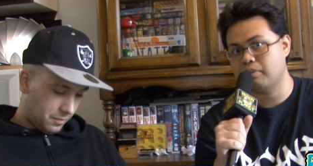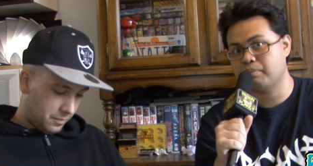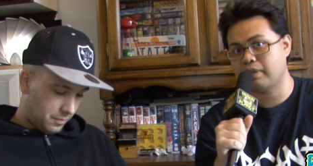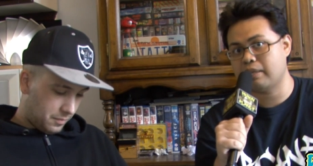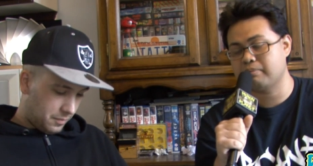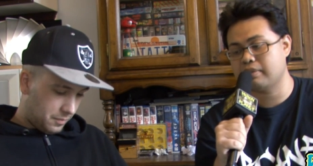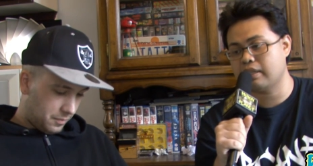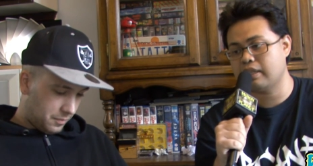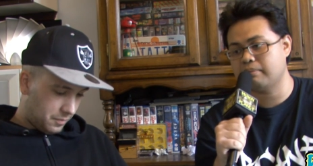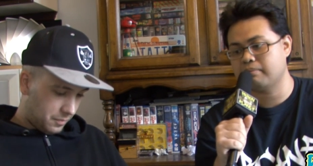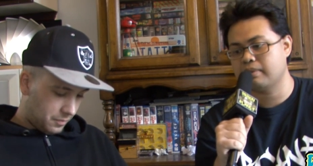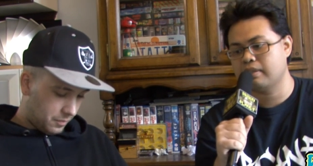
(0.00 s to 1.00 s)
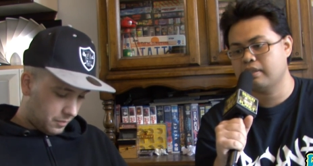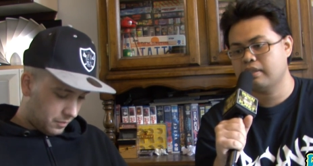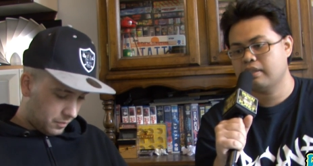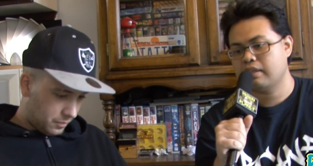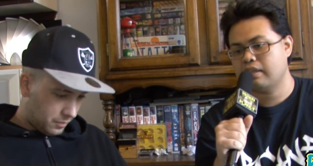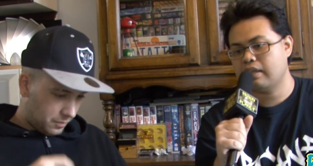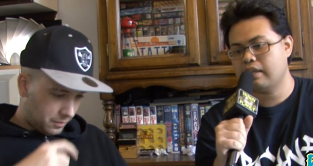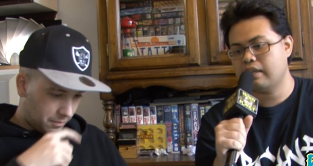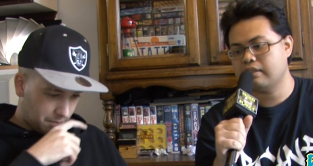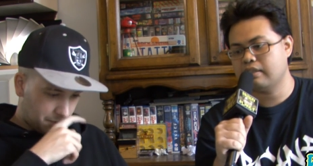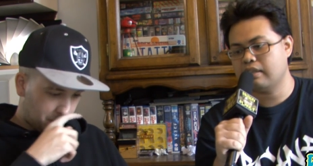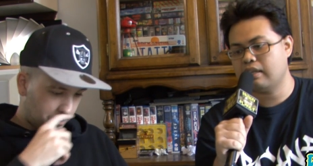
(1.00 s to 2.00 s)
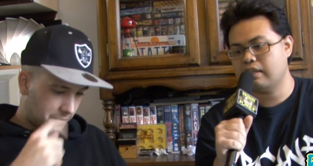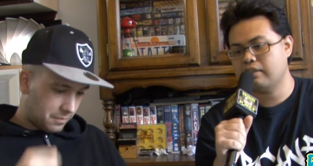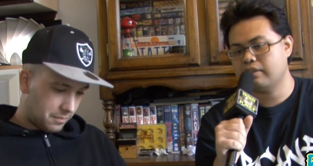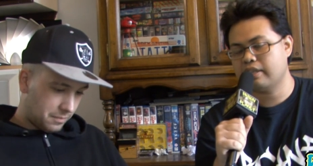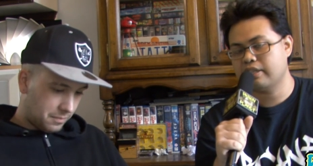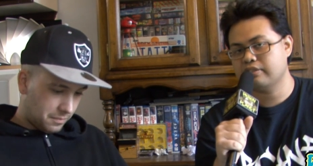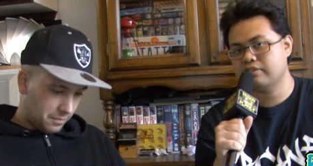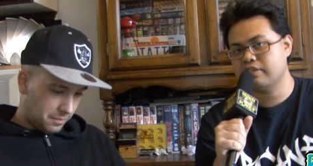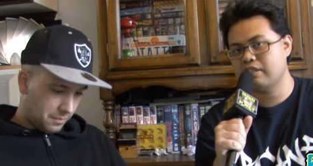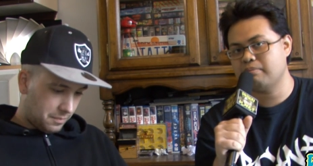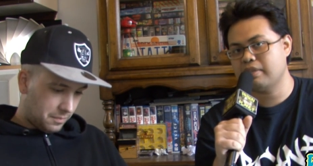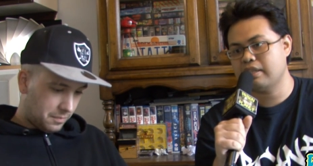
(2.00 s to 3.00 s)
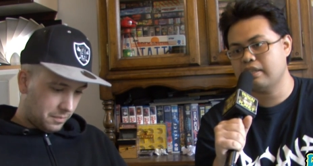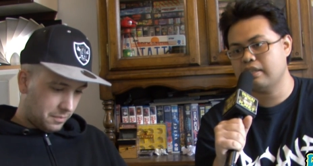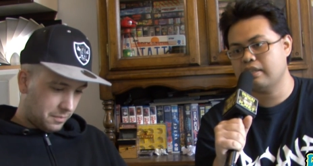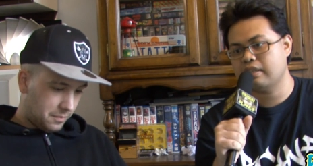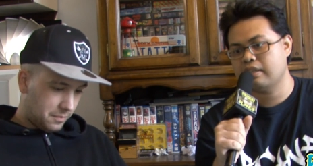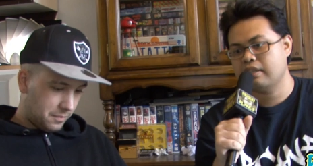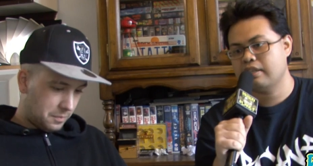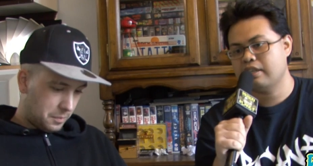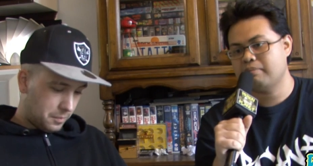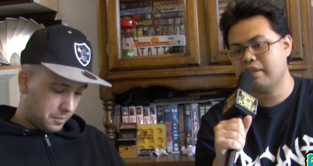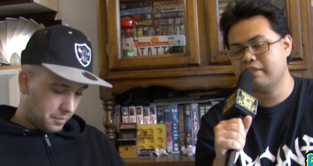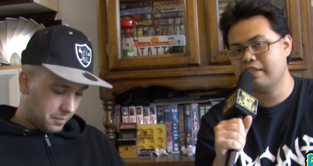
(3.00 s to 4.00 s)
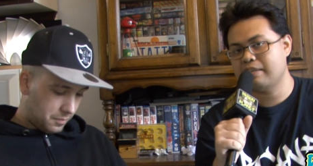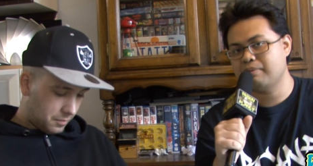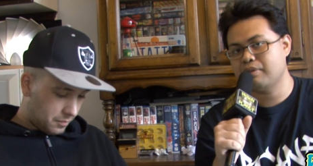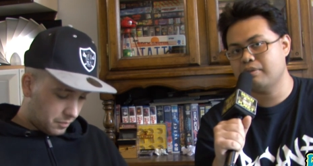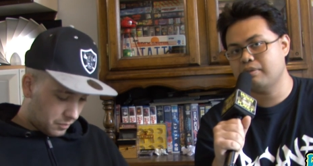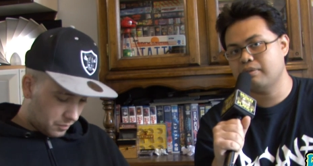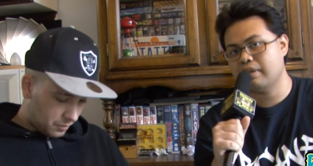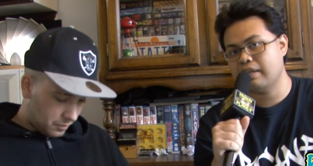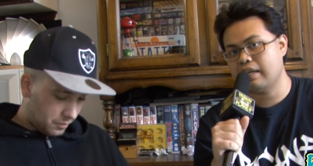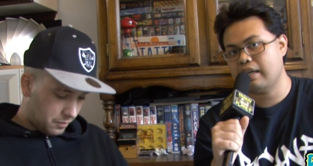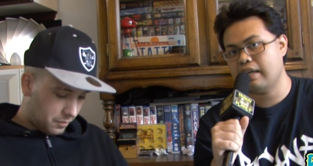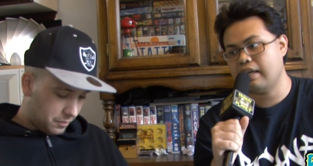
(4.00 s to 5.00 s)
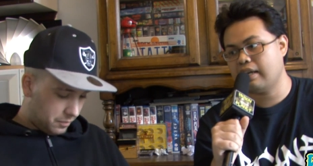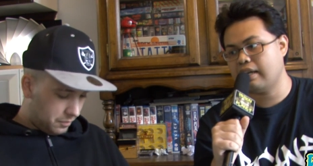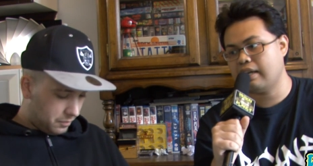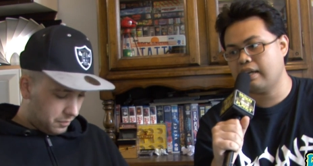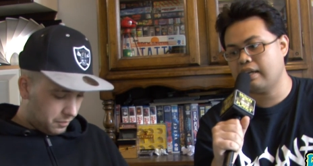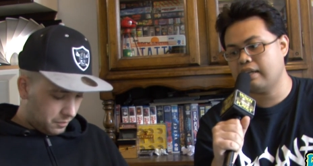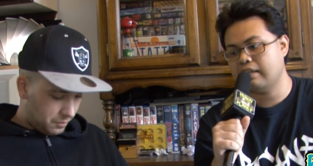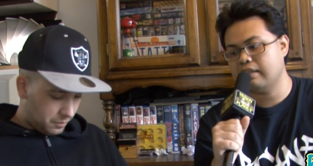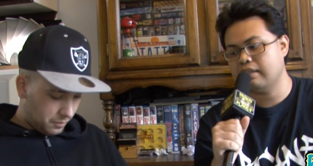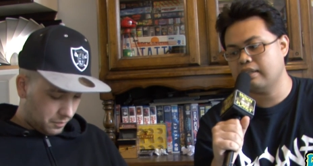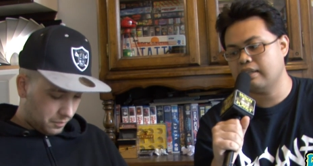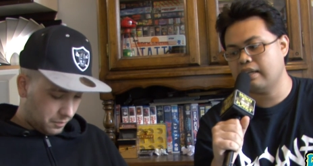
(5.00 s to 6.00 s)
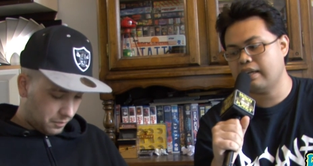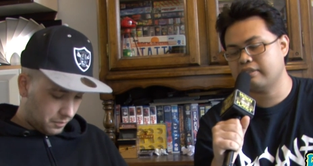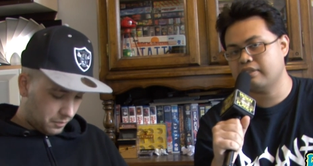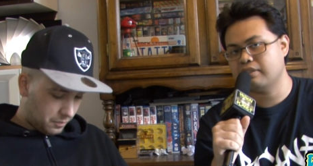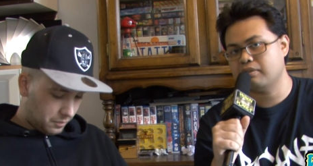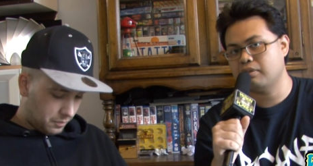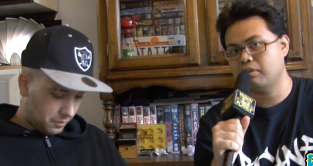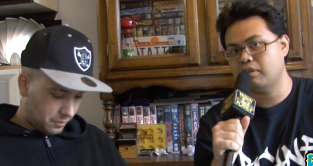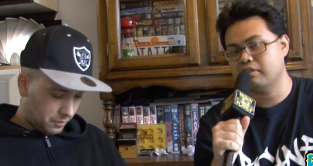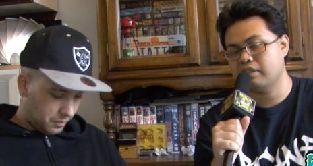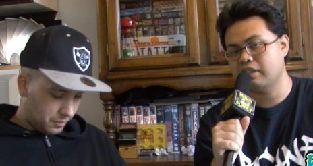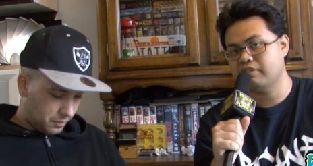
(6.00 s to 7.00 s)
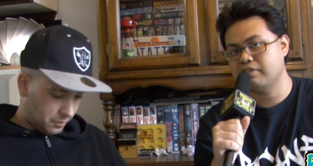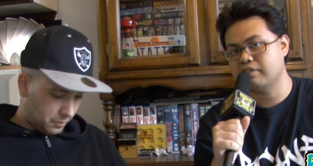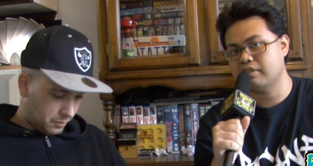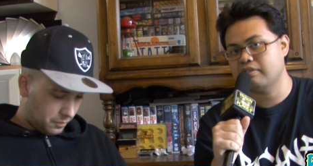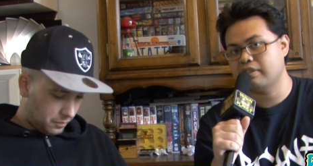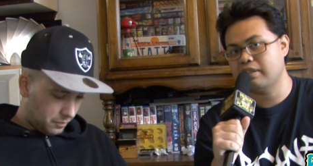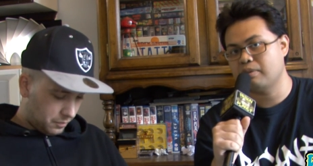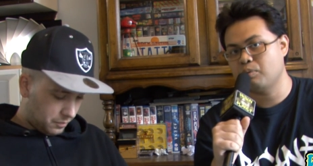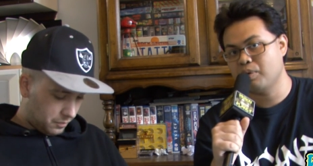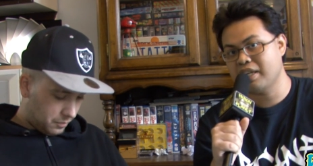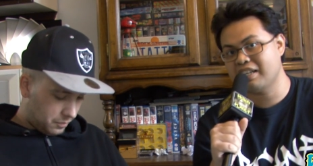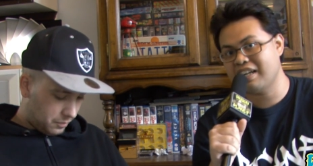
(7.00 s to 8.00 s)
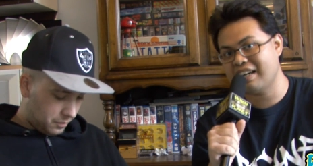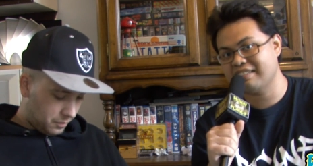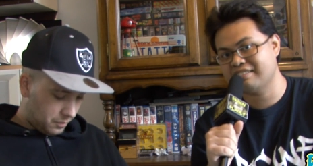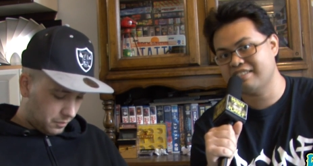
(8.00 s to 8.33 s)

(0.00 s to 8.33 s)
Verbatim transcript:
Speaker 1: for prime time, and you can see me in my debut uh, acting role on television in Weera